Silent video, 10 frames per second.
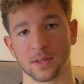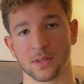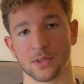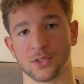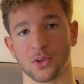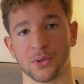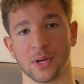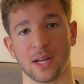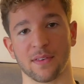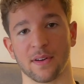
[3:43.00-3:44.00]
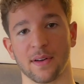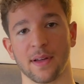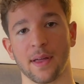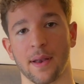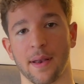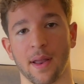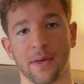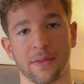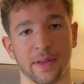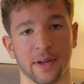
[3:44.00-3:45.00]
so you have
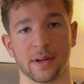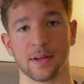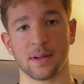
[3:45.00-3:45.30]
nothing